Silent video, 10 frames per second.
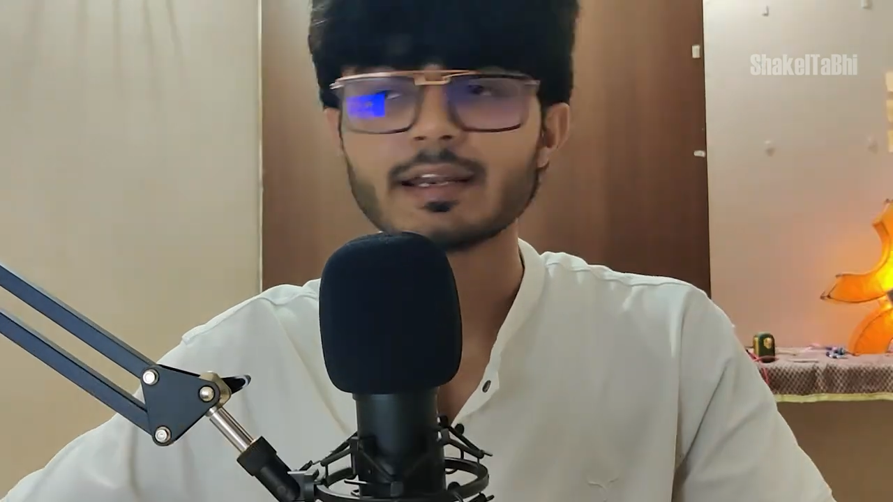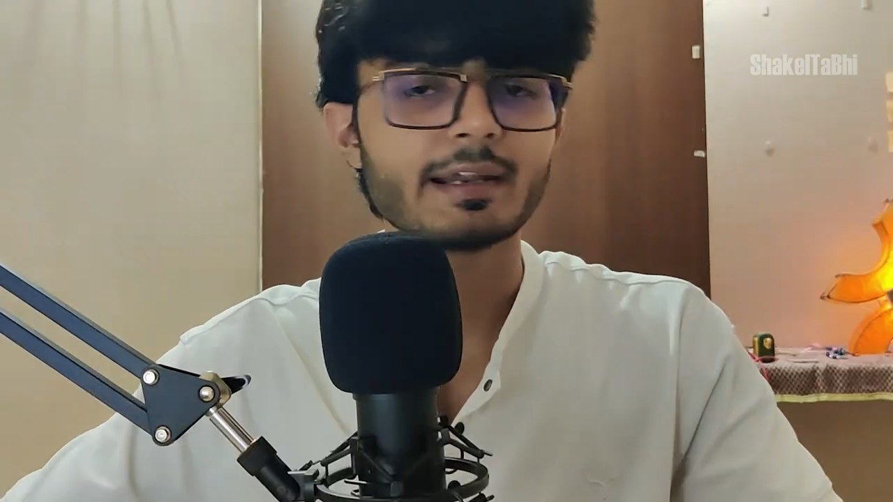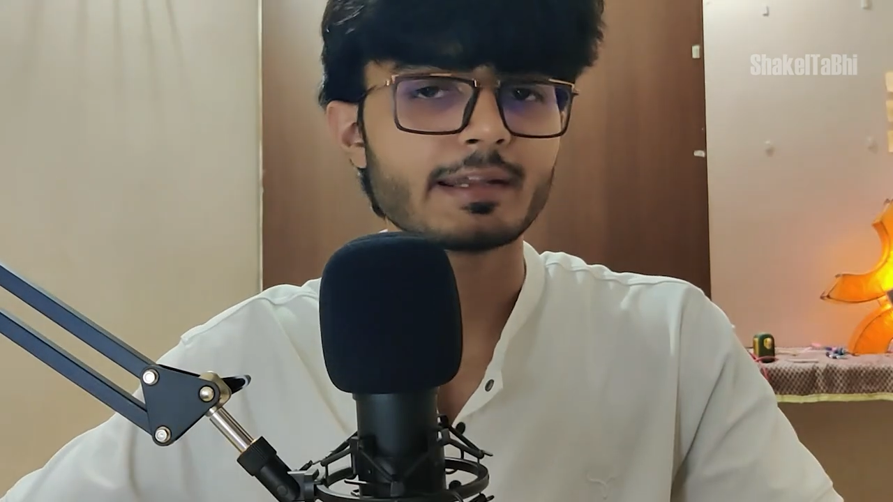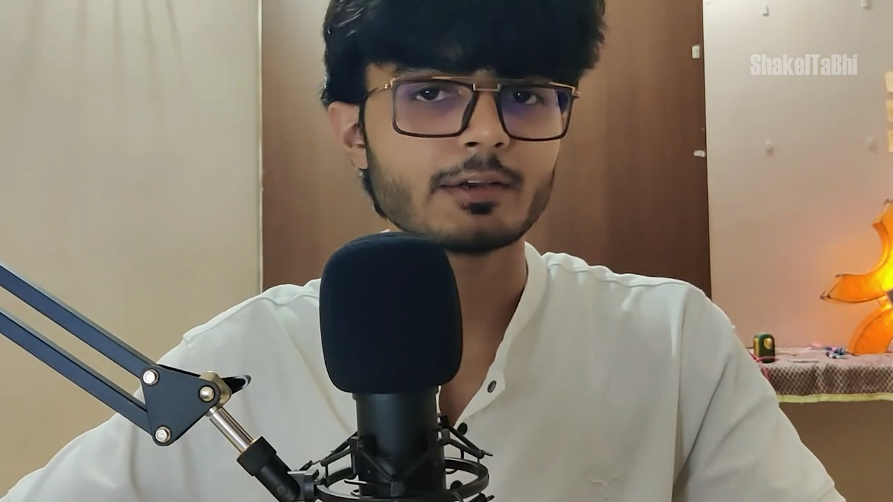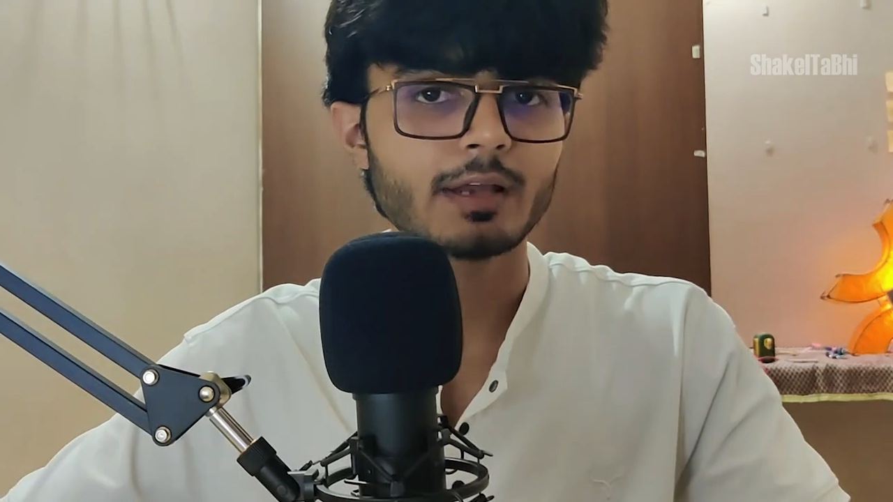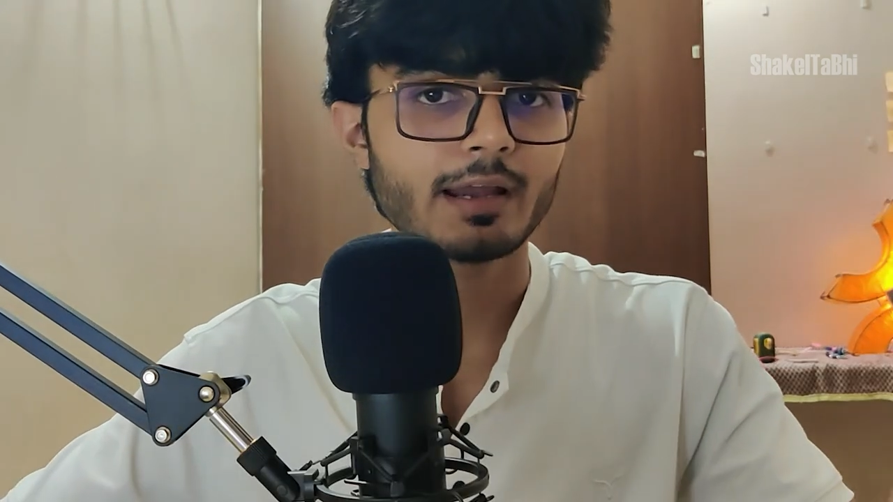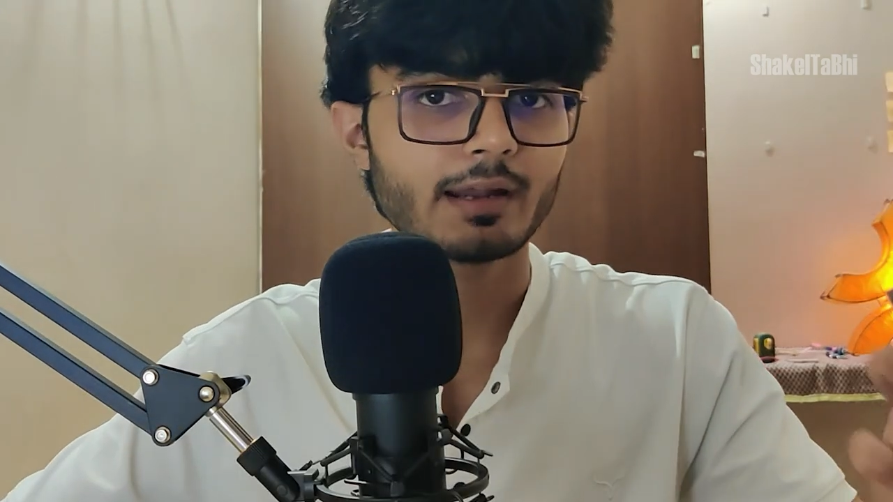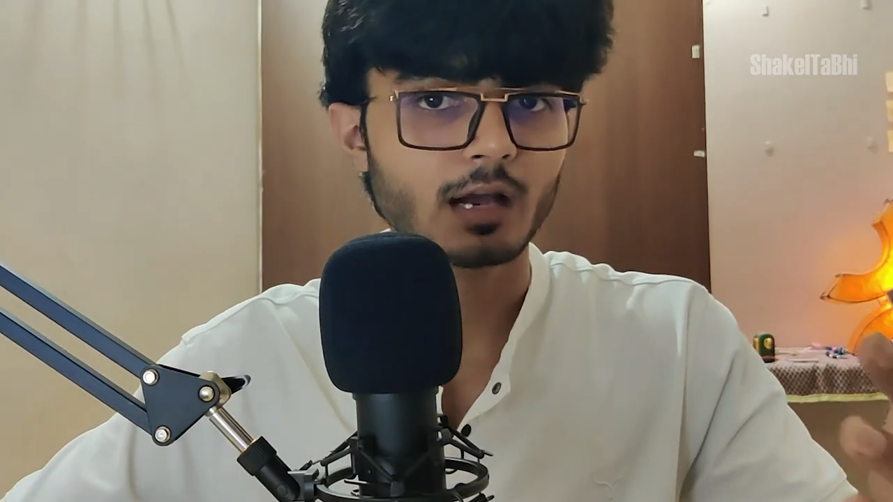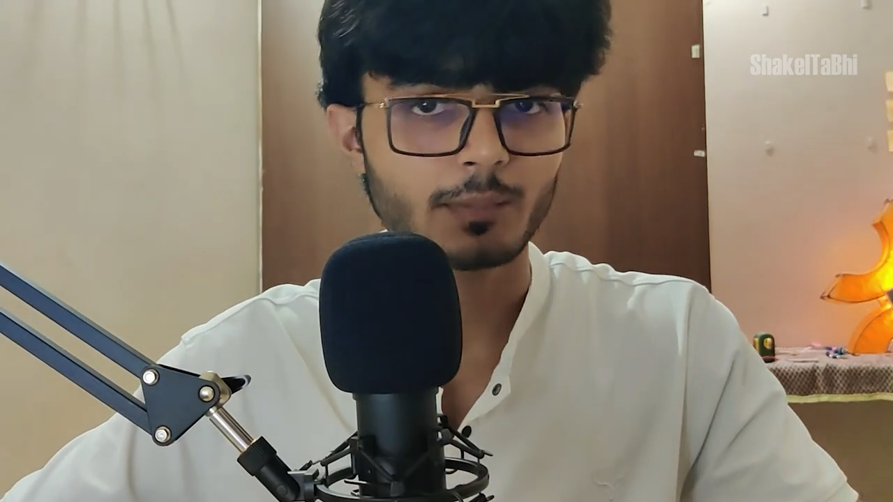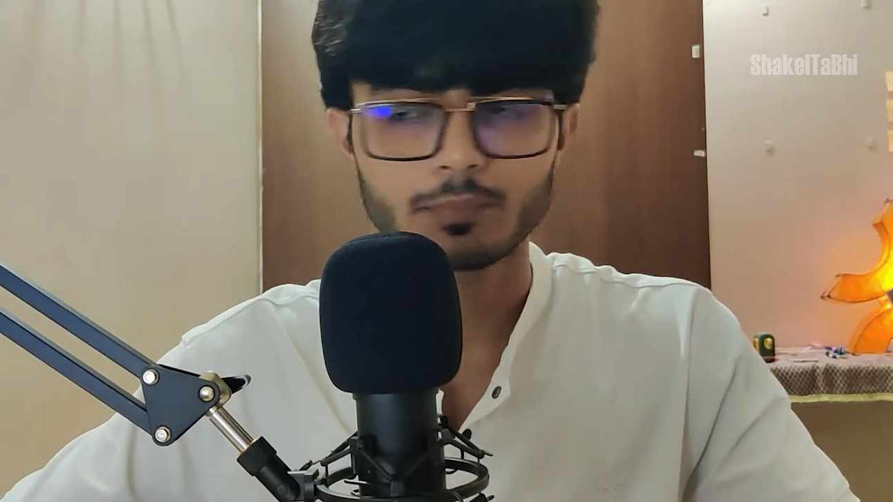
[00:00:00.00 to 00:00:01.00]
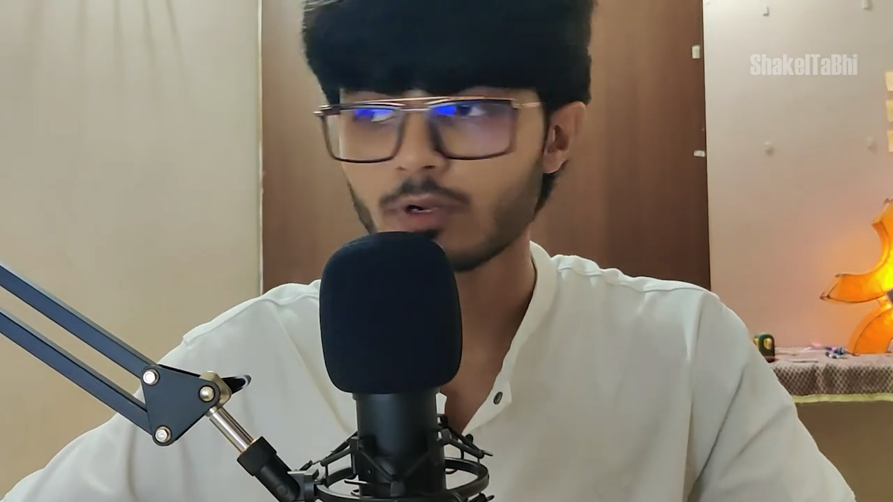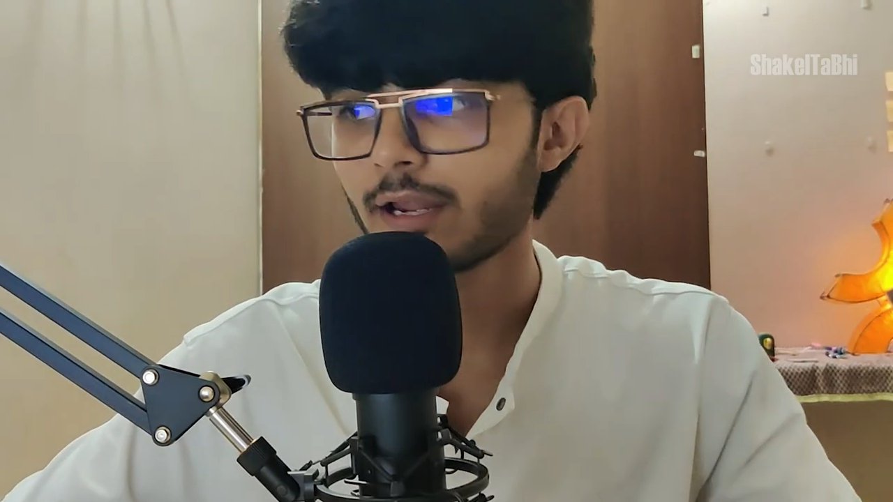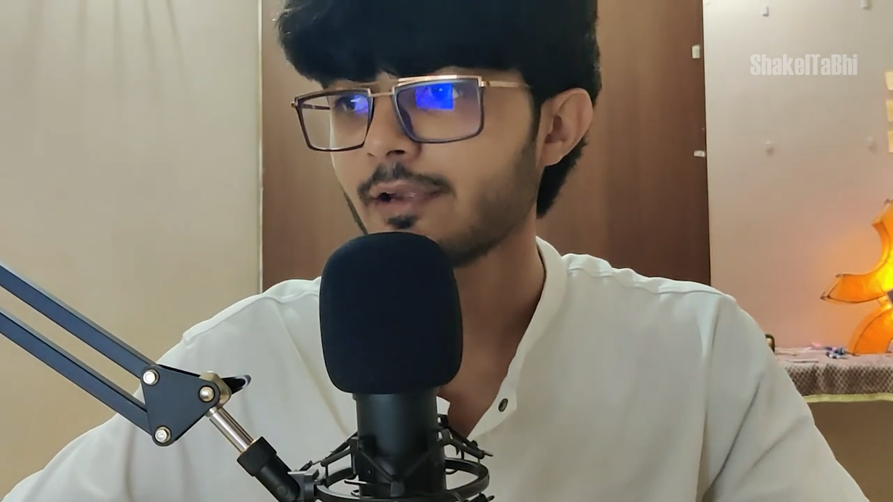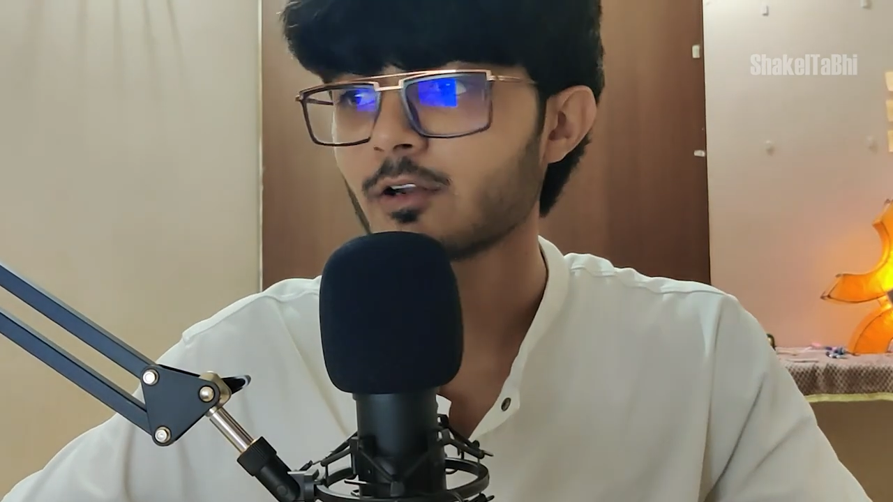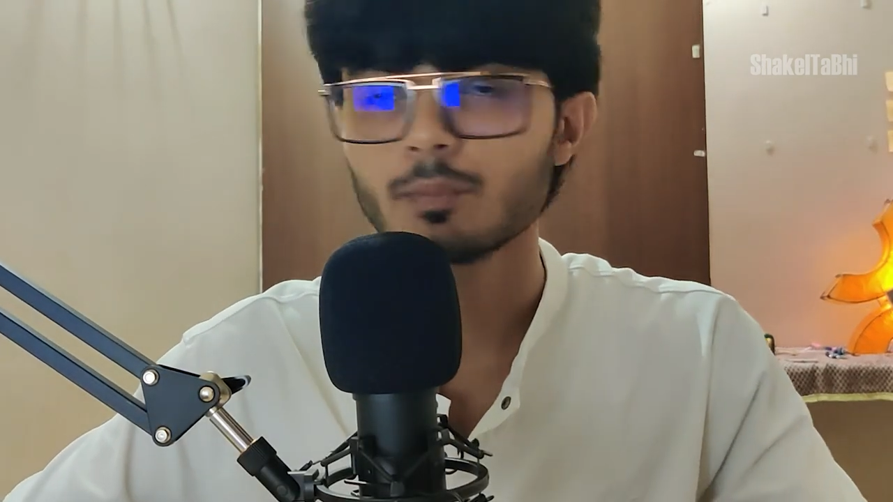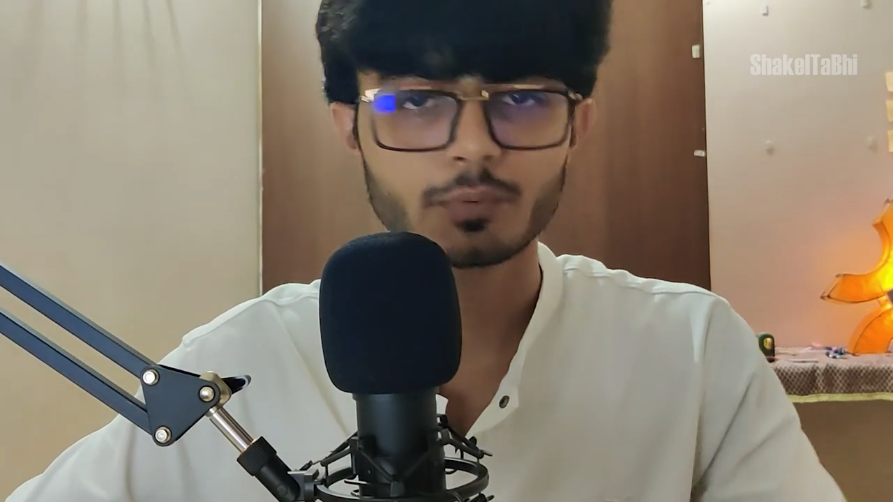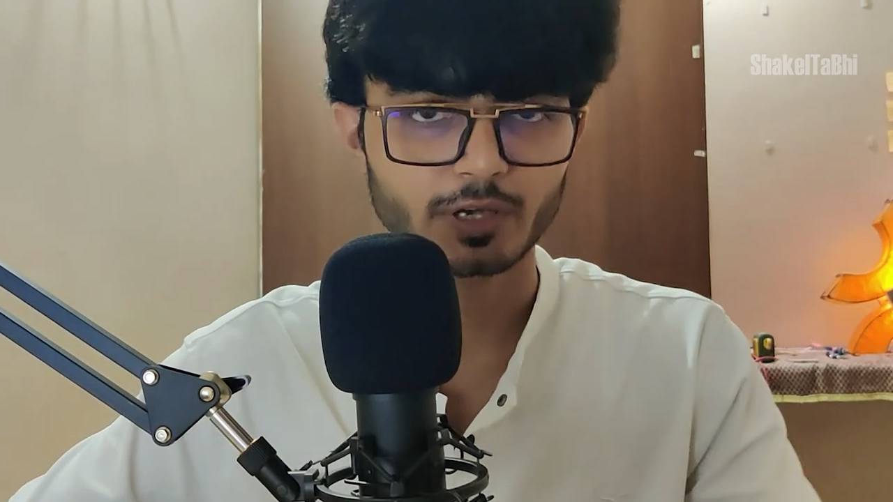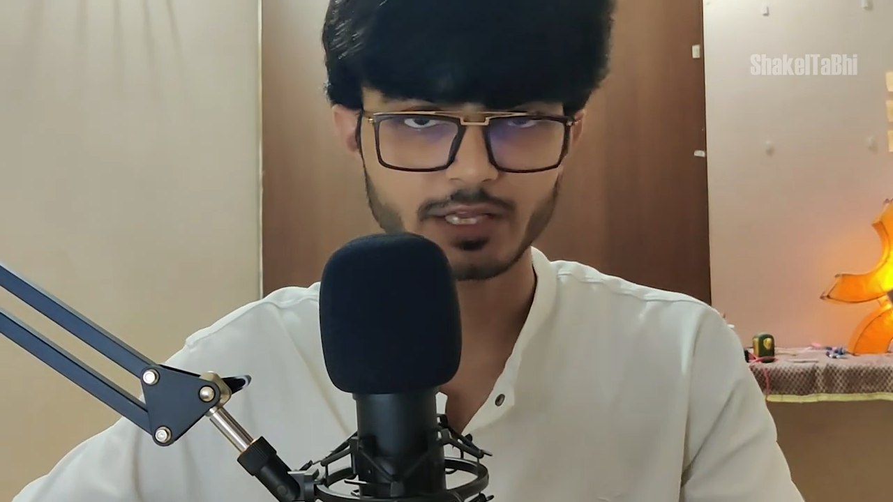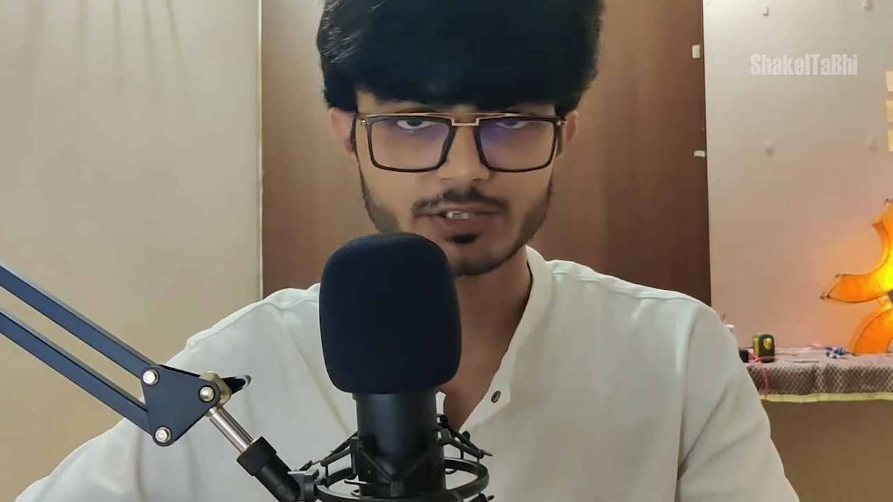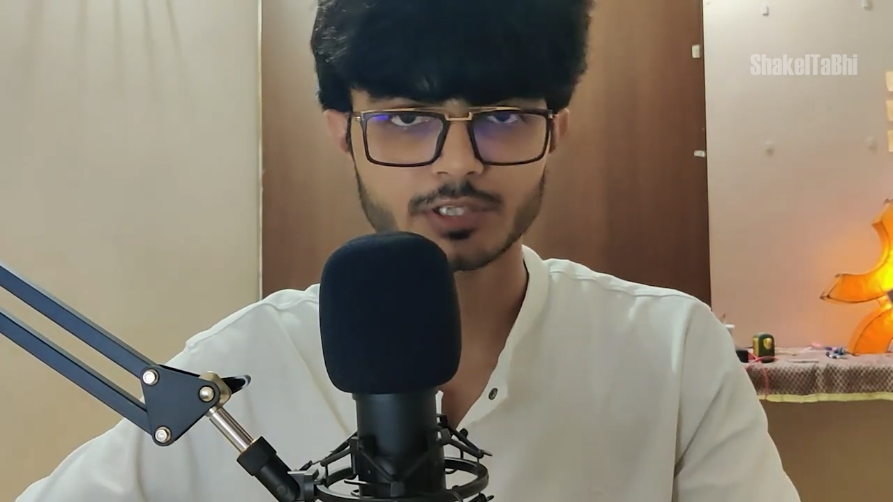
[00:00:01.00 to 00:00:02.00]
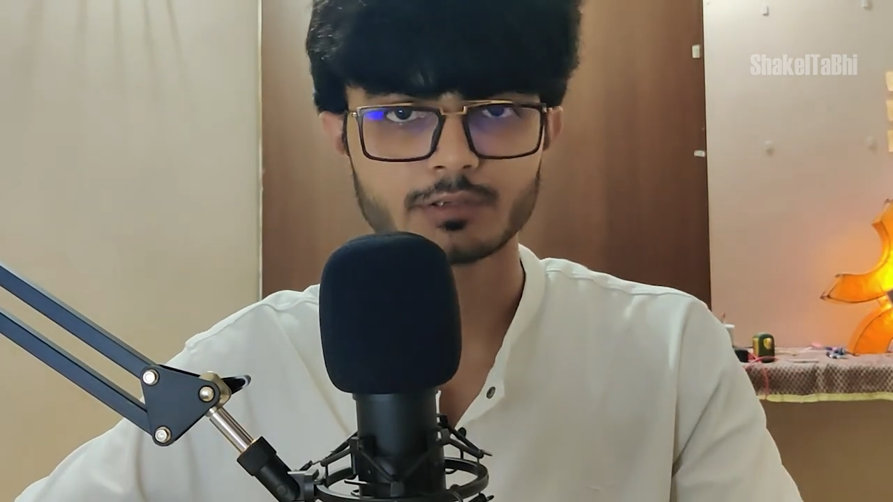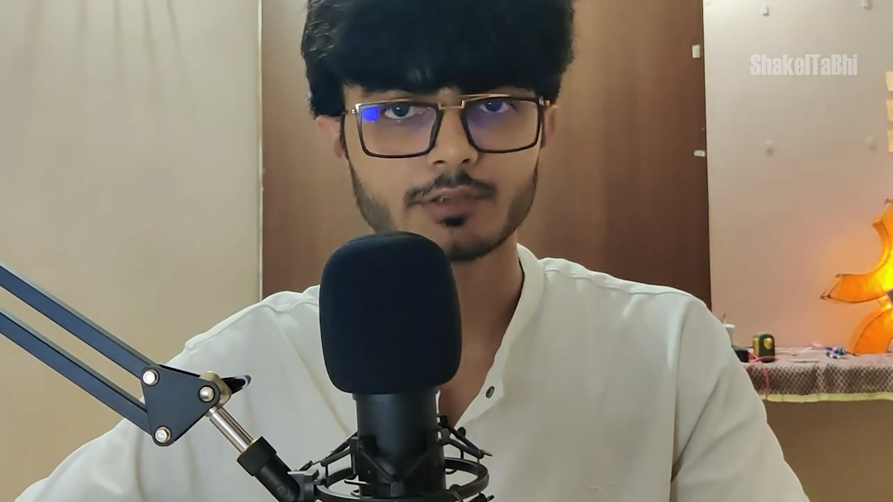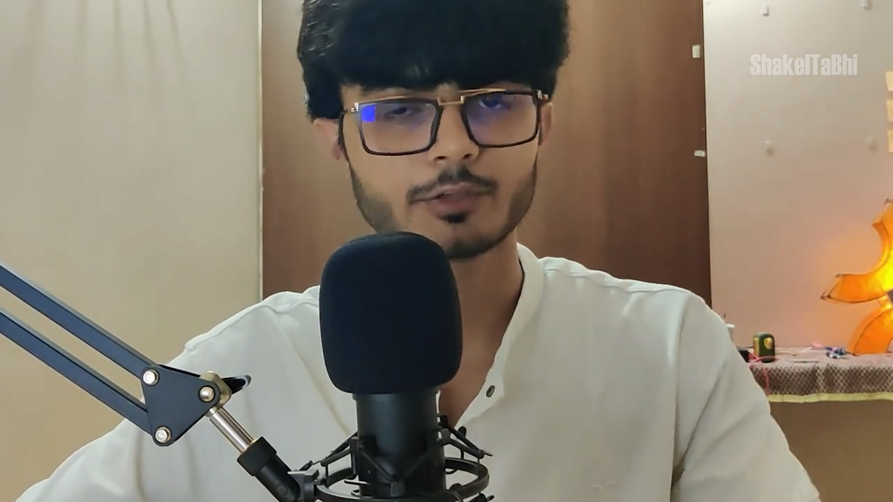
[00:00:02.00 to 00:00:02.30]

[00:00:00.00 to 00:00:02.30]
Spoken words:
Creative and Applied Computation,